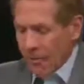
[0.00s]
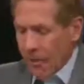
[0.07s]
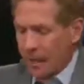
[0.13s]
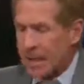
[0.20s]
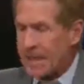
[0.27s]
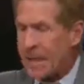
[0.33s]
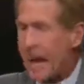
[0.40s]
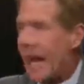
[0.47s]

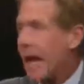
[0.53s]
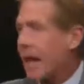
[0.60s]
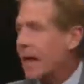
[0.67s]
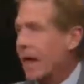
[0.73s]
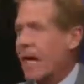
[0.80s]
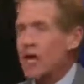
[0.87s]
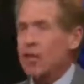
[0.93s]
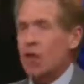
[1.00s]
But
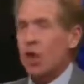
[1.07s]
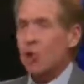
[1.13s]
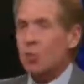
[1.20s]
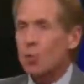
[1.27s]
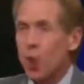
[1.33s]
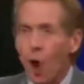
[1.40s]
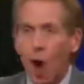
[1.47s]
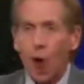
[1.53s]
Dak, as a
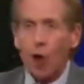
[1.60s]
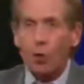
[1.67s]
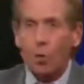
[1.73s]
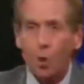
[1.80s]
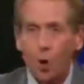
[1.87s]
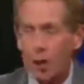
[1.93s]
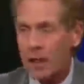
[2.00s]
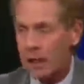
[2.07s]
raw
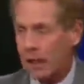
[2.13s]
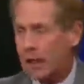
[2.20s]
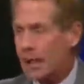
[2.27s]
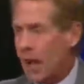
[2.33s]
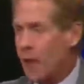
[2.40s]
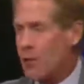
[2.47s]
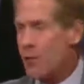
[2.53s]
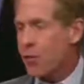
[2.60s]
rookie,
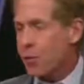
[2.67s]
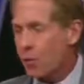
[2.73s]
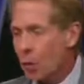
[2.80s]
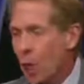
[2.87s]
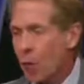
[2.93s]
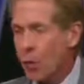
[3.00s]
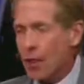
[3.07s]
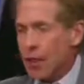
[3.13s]
got
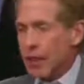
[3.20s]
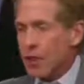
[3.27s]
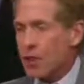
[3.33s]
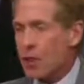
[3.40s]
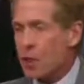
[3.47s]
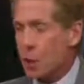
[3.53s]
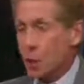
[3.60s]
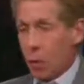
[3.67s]
thrown
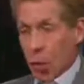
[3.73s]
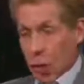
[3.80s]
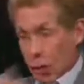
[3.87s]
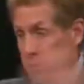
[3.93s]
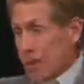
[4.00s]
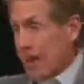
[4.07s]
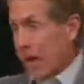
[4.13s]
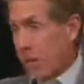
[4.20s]
into,
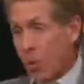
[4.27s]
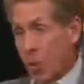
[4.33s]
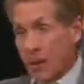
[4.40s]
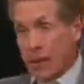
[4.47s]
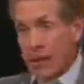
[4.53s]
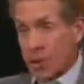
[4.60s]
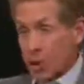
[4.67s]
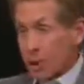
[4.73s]
on Cowboy
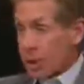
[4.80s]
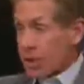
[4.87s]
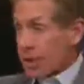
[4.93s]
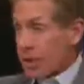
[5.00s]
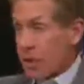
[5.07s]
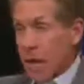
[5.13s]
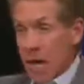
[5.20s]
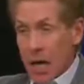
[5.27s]
Nation, this
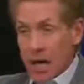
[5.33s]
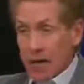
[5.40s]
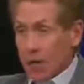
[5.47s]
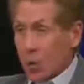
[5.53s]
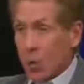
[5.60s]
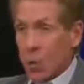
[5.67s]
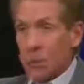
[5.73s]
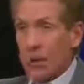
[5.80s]
is the
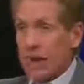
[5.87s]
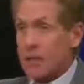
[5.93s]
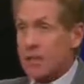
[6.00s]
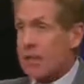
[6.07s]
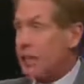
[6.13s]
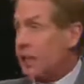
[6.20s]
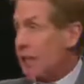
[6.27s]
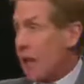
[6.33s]
hottest quarterback
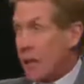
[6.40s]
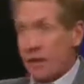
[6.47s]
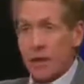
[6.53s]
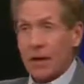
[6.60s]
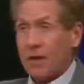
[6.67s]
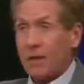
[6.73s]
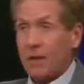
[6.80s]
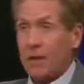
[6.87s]
seat, I
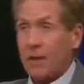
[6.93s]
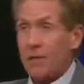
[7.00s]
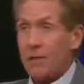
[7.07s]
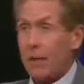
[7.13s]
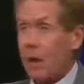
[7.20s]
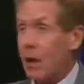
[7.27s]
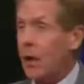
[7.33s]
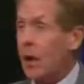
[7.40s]
think, in the
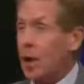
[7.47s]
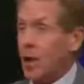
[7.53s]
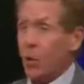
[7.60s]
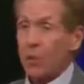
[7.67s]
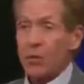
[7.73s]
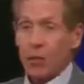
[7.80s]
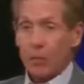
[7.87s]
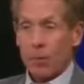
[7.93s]
NFL,
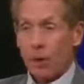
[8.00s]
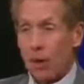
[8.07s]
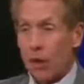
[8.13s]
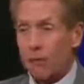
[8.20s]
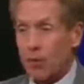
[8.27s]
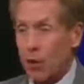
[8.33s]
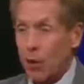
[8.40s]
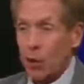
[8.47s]
with the
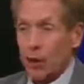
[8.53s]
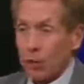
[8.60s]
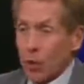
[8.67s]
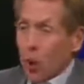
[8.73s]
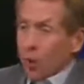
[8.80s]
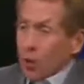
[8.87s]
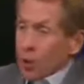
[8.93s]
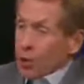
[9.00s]
beloved Tony
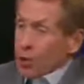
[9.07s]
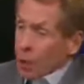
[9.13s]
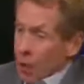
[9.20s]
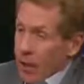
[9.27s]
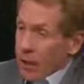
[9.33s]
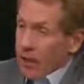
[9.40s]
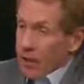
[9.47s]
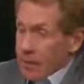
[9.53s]
Romo
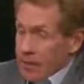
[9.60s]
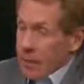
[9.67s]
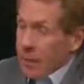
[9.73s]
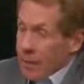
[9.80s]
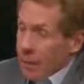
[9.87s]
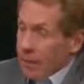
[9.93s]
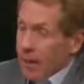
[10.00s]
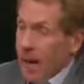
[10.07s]
trying to
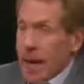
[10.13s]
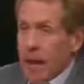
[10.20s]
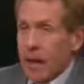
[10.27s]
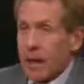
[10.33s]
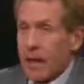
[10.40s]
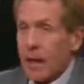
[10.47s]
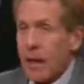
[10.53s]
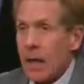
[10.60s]
come
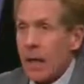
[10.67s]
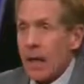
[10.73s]
back.